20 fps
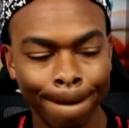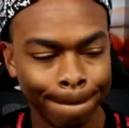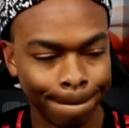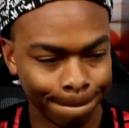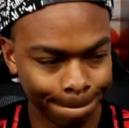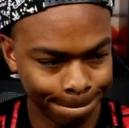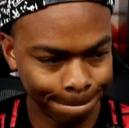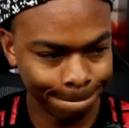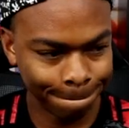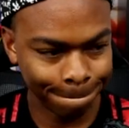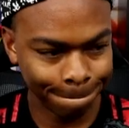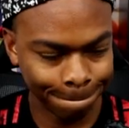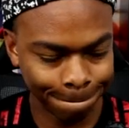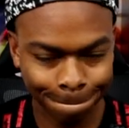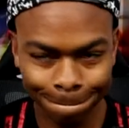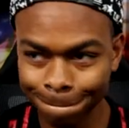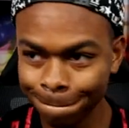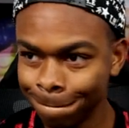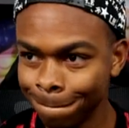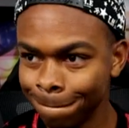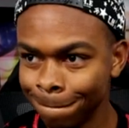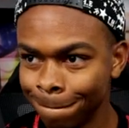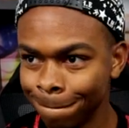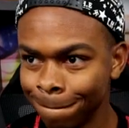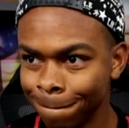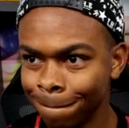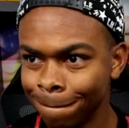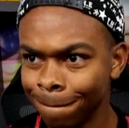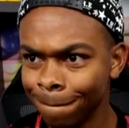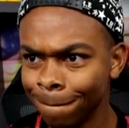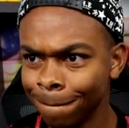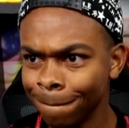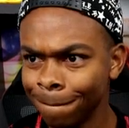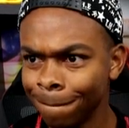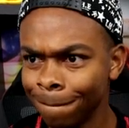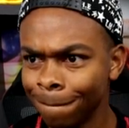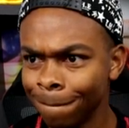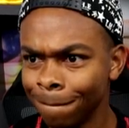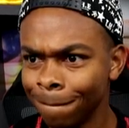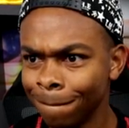
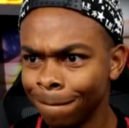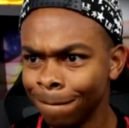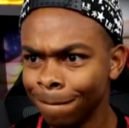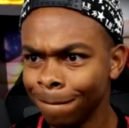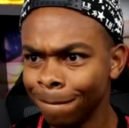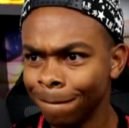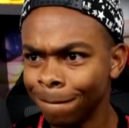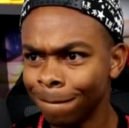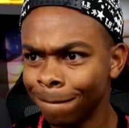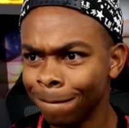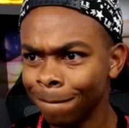The person shown says nothing.